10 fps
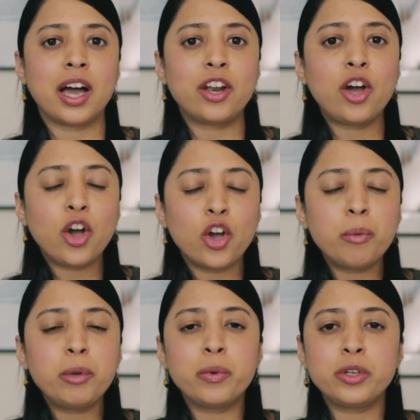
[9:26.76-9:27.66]
And I
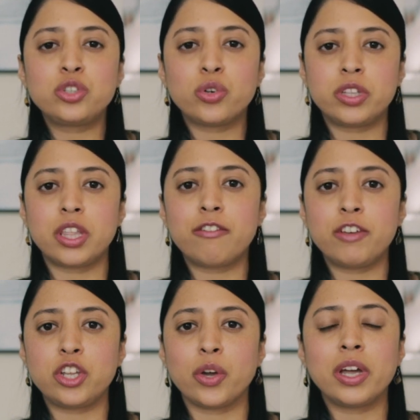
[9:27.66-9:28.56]
hope you enjoyed this
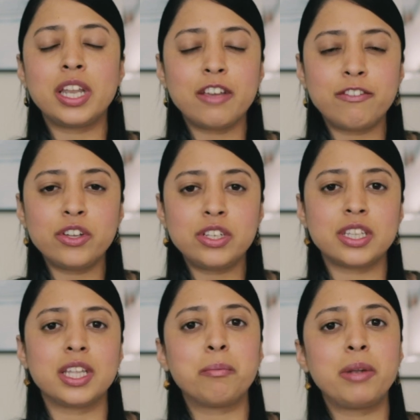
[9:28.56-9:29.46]
video. And if you
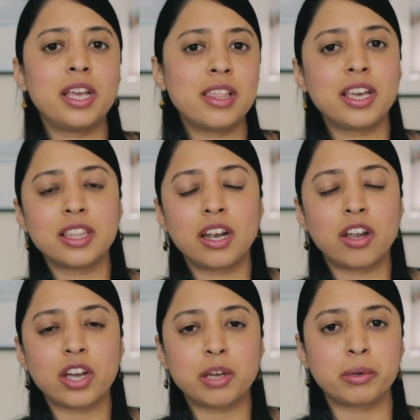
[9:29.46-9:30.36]
did, then please hit the
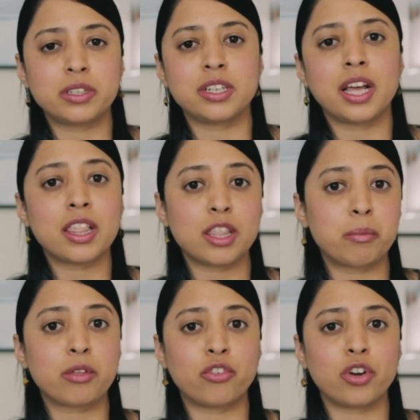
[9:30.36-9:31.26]
like button and
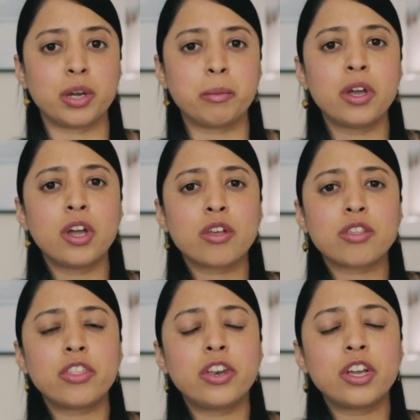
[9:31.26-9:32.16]
subscribe
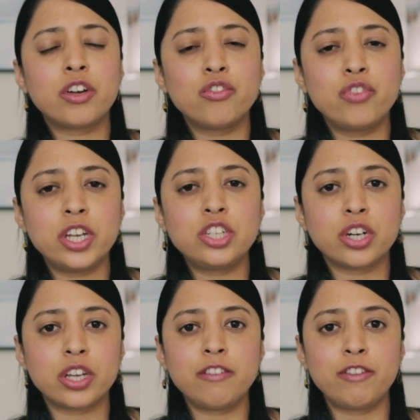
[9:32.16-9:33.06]
so that it can reach
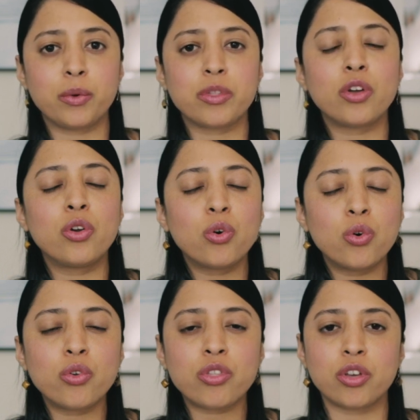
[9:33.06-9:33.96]
other viewers who
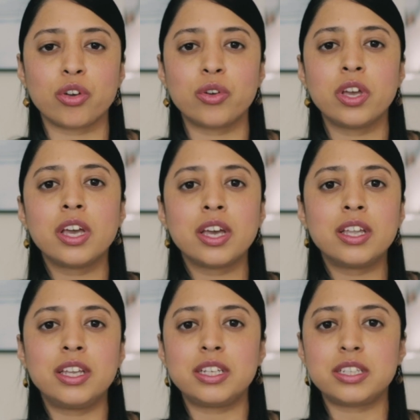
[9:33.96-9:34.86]
also
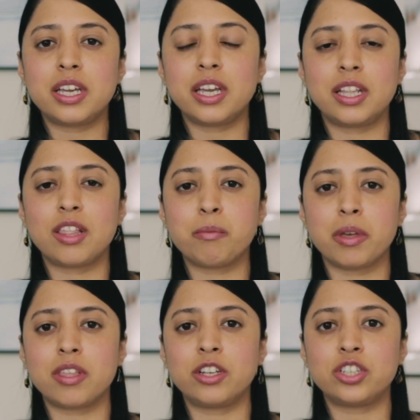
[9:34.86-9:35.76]
need to hear this
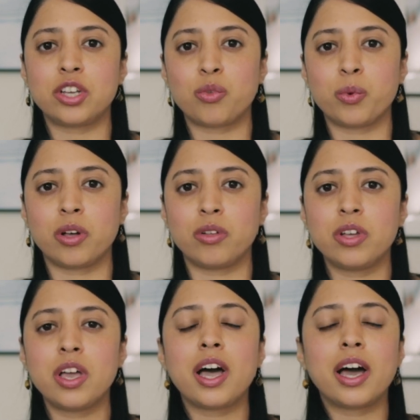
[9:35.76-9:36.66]
message as well.
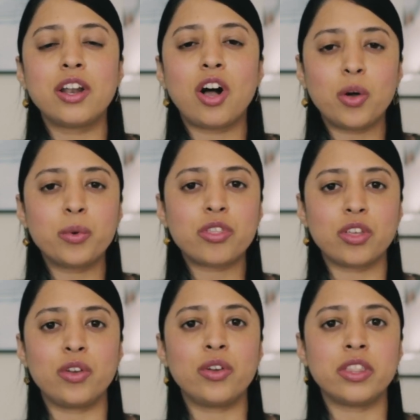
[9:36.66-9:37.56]
And I will
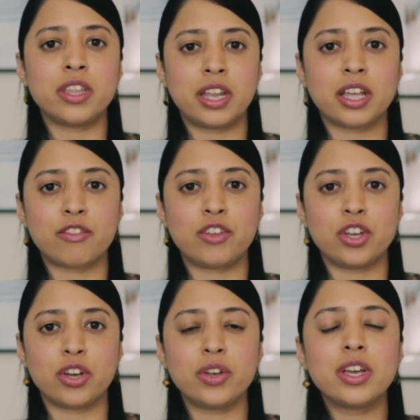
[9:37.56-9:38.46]
see you in the next
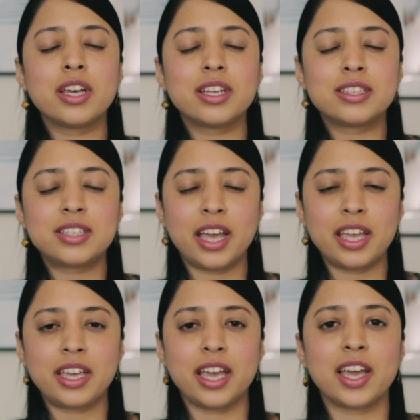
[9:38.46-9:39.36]
video.
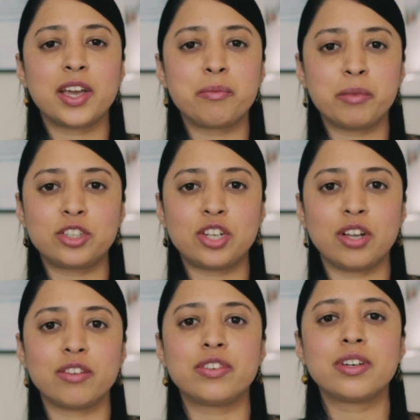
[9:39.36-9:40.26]
Take care. Much
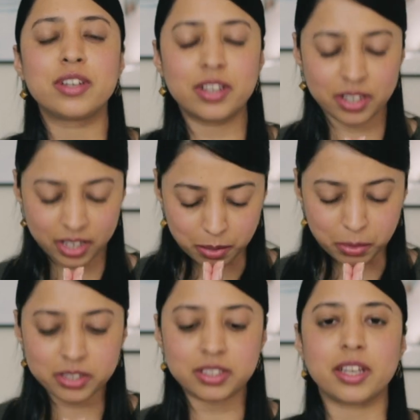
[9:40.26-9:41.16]
love.
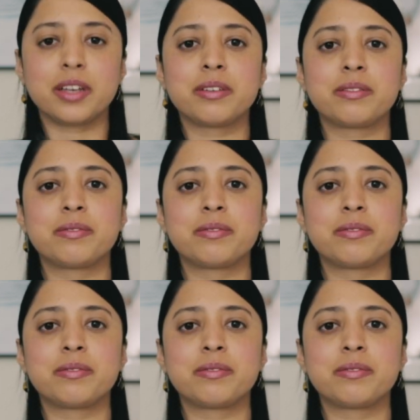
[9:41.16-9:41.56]
Namaste.